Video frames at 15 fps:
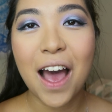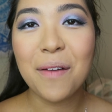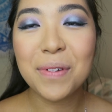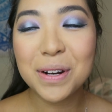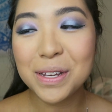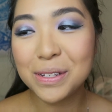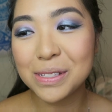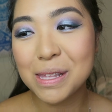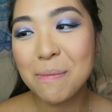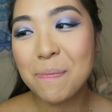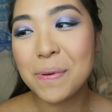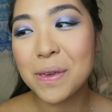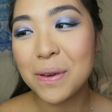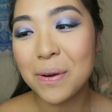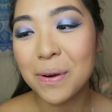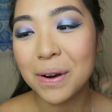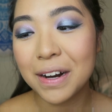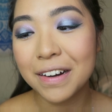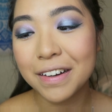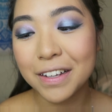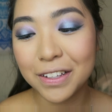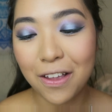I'm gonna use the
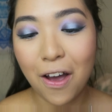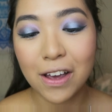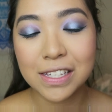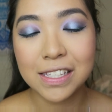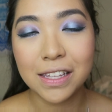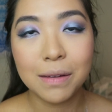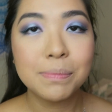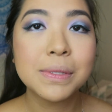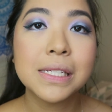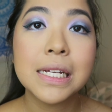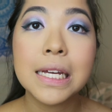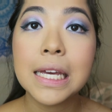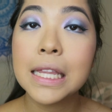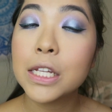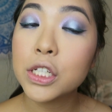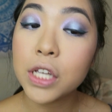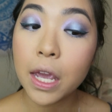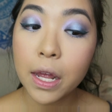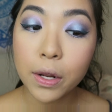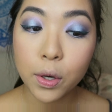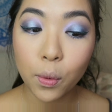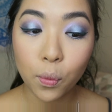Pure Gloss lipstick in the
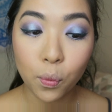shade